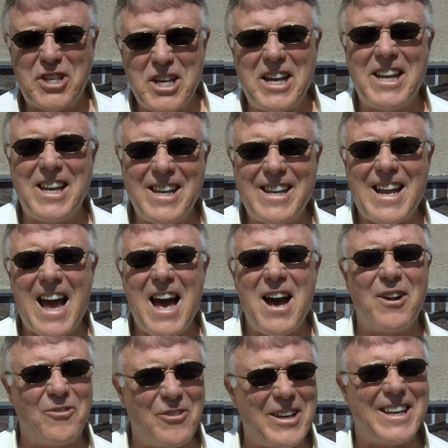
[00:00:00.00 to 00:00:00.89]
sitting
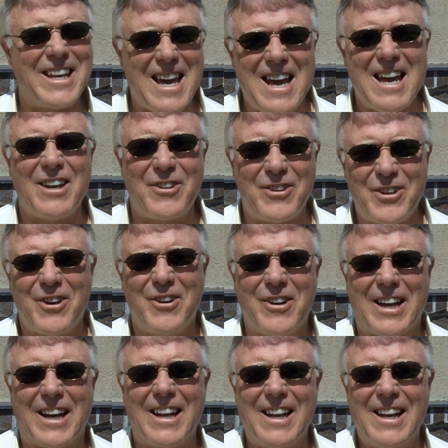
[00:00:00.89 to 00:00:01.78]
down. We can't
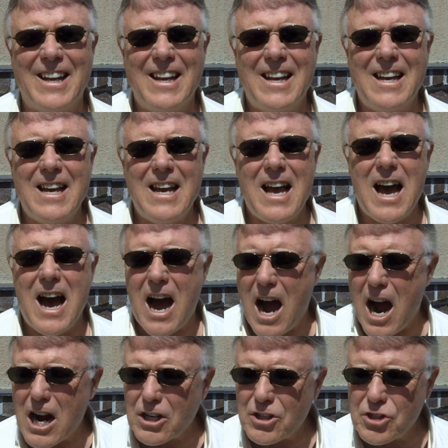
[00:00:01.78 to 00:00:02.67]
do it.
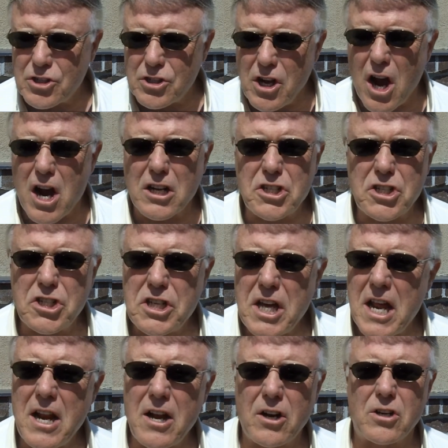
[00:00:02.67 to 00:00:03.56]
Our our
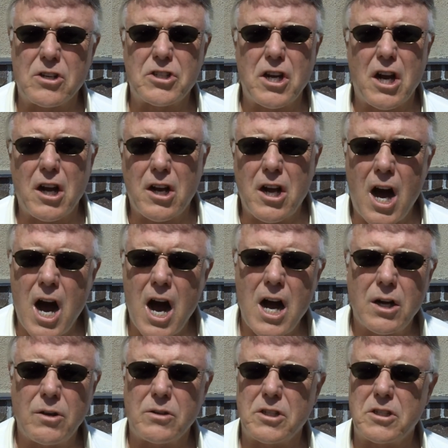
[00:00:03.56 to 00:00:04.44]
senators, our
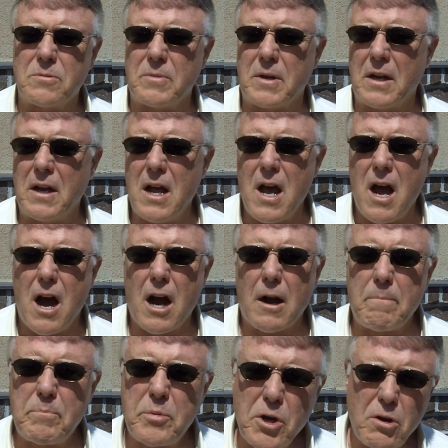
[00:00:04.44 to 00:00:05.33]
congressmen,
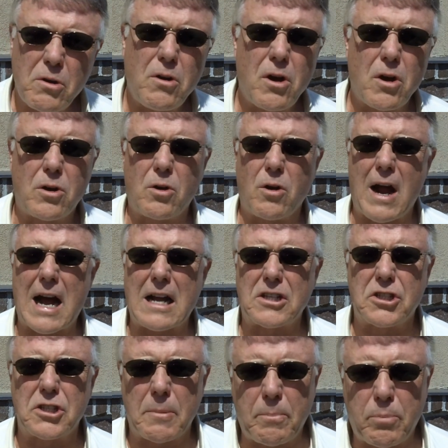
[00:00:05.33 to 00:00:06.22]
our
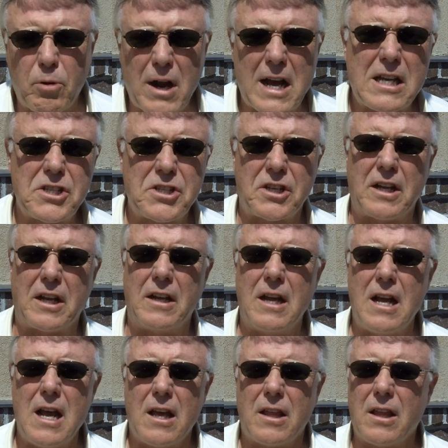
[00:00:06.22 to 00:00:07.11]
bureaucrats, the
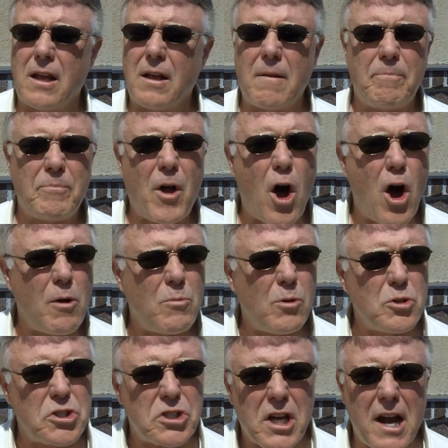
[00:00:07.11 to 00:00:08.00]
president.
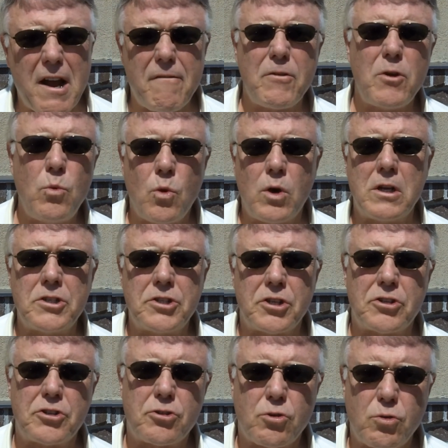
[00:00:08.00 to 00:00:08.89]
Almost everyone
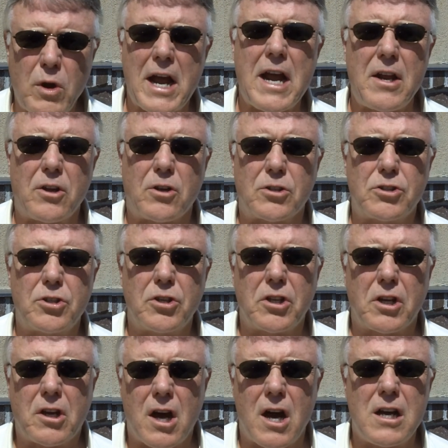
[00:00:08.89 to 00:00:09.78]
is a traitor
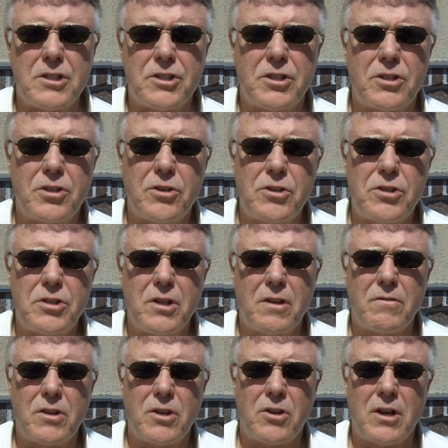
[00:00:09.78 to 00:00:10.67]
to the
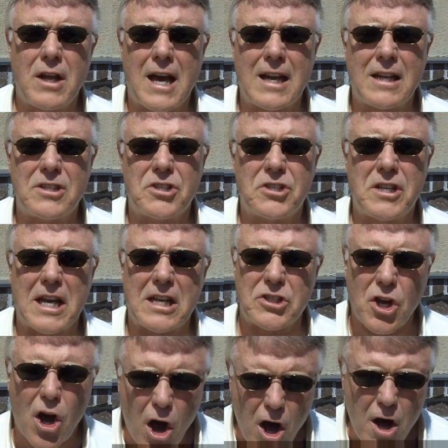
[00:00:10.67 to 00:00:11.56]
Constitution of the United
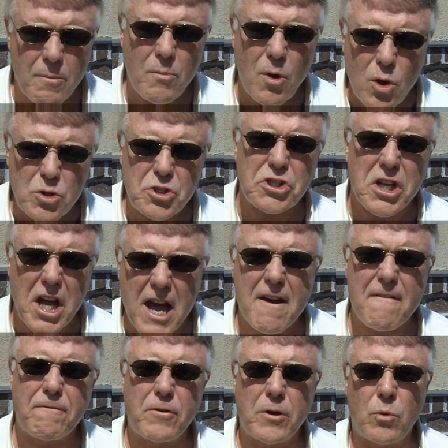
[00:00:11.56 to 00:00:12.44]
States. Almost
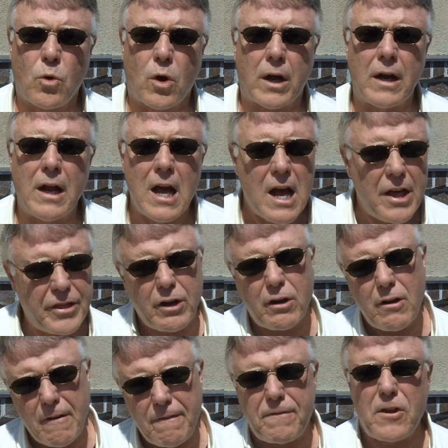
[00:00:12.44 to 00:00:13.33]
everyone.
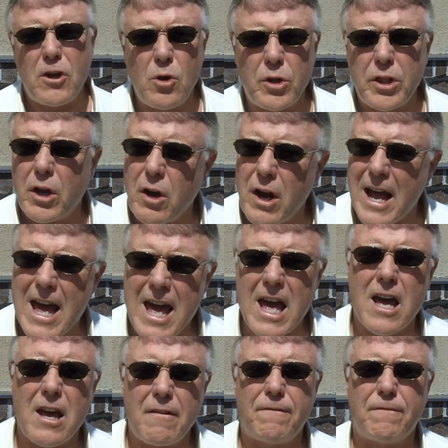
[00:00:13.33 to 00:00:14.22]
There are a few, there are a
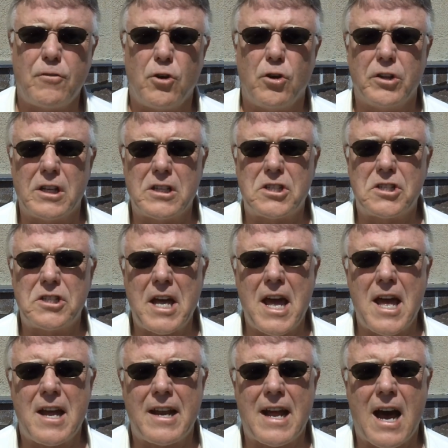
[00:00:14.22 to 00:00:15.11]
handful that
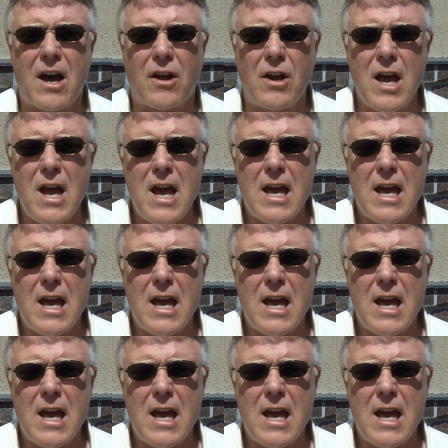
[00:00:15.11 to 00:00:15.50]
stand out